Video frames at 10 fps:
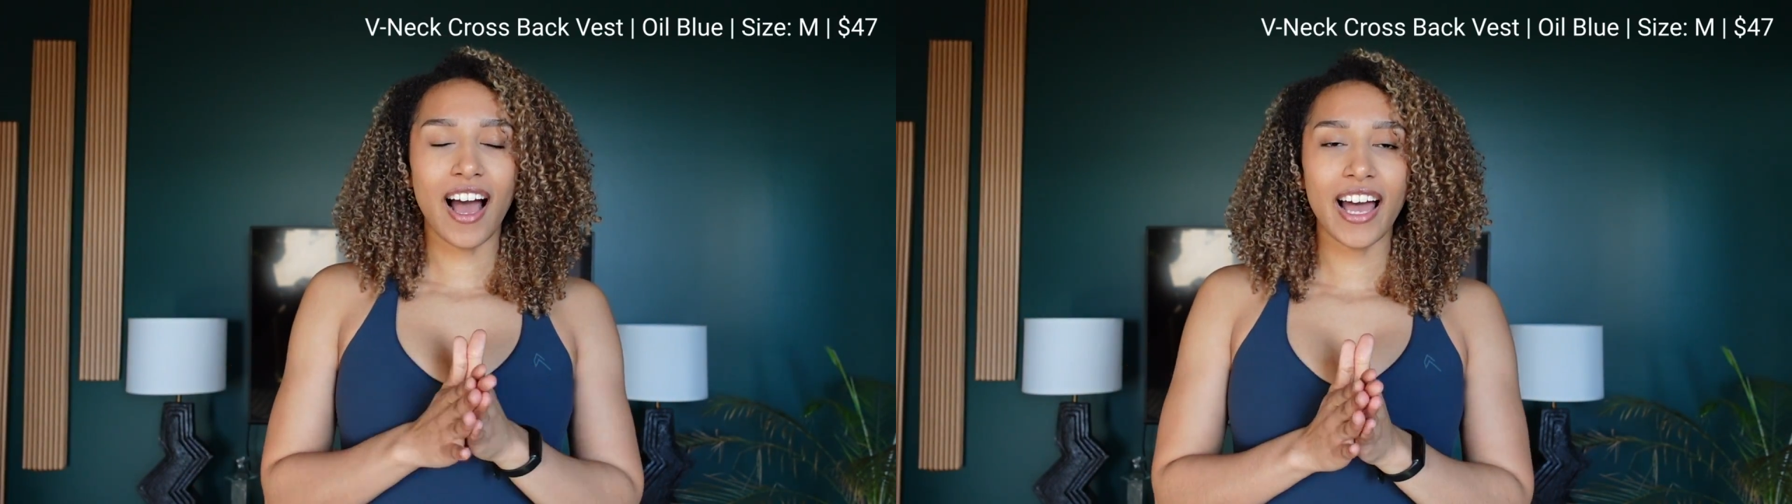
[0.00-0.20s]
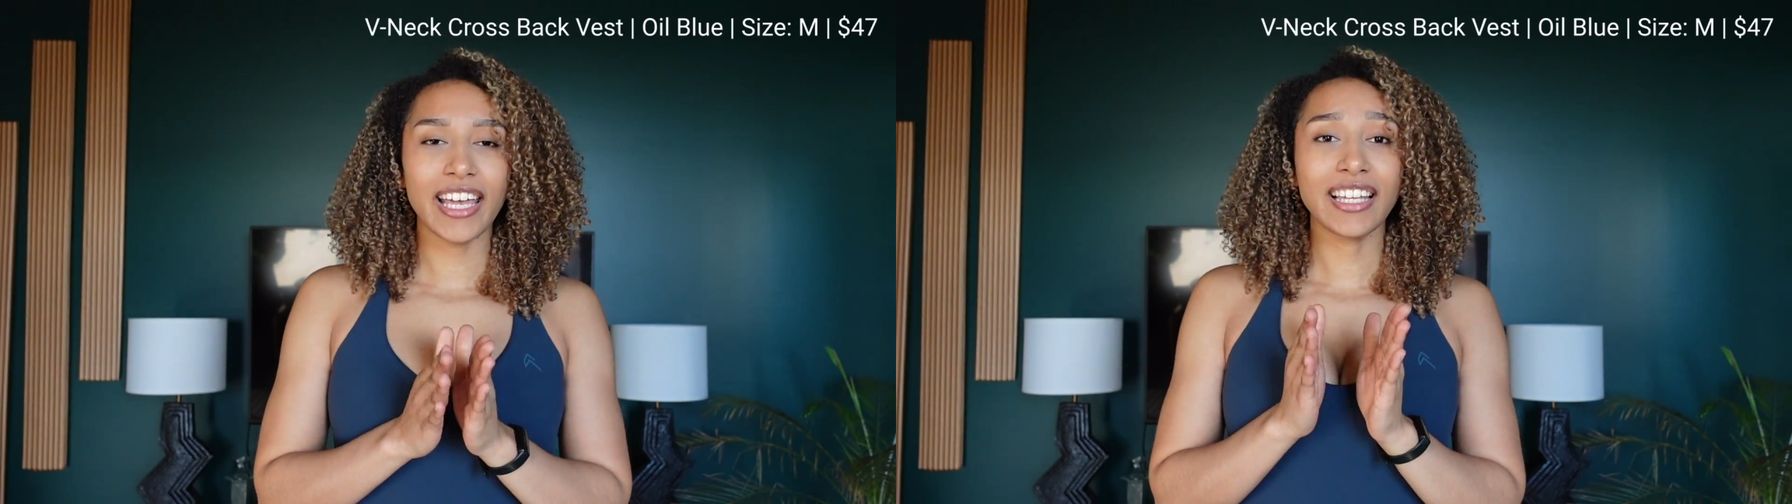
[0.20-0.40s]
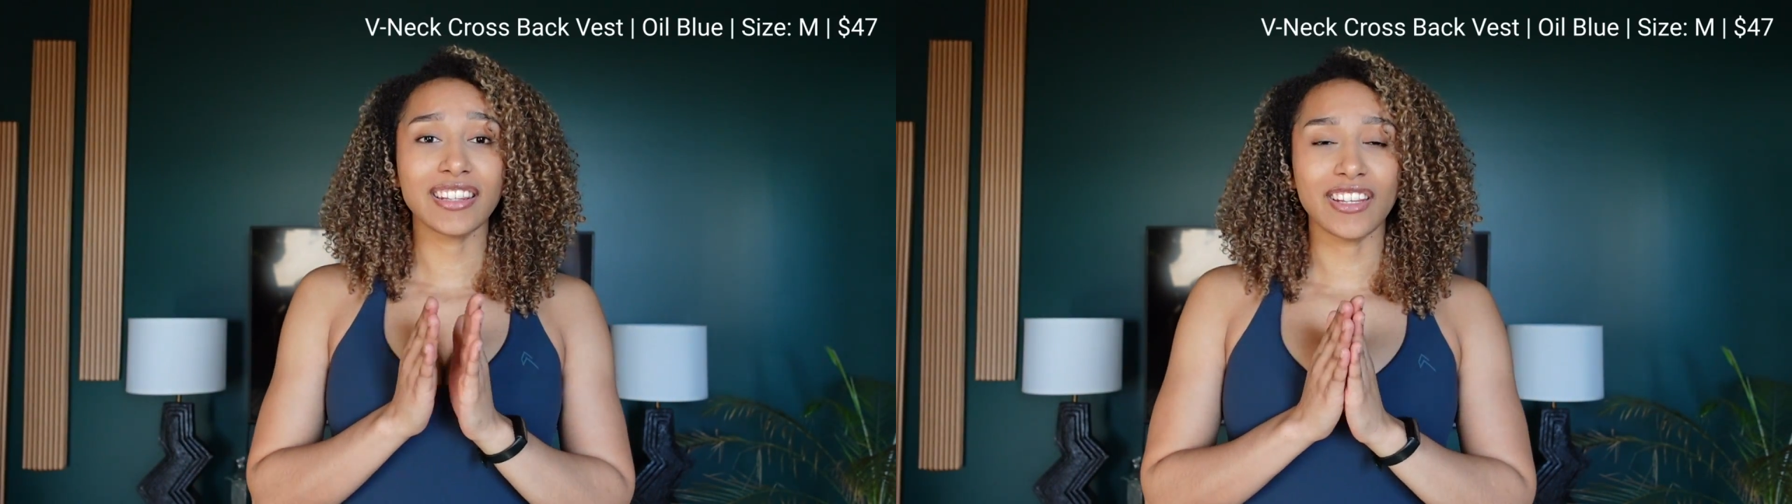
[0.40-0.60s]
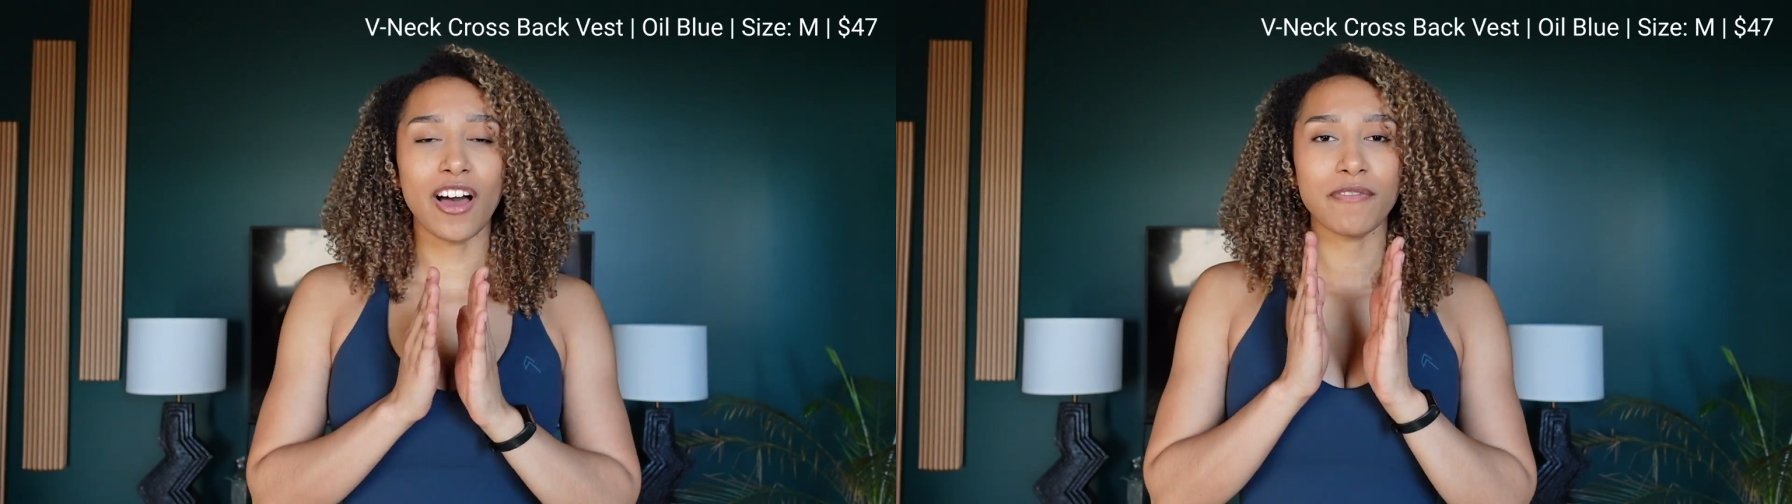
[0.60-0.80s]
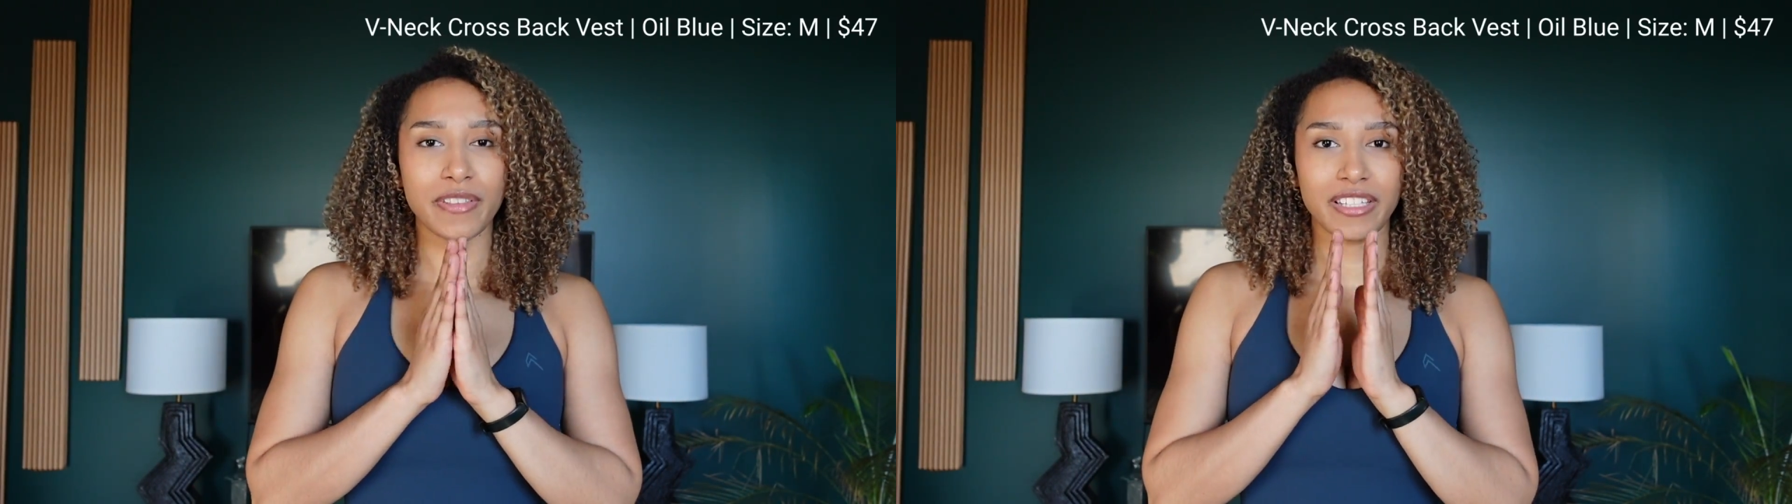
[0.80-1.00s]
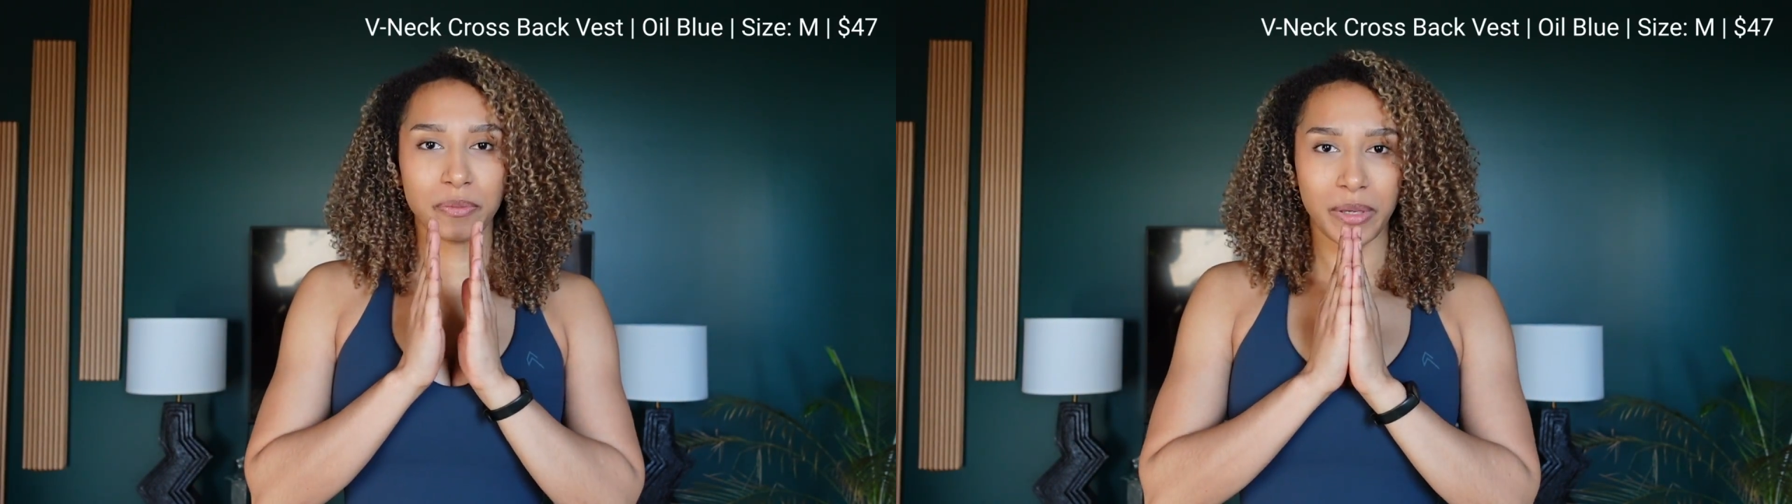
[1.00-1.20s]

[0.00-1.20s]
I love this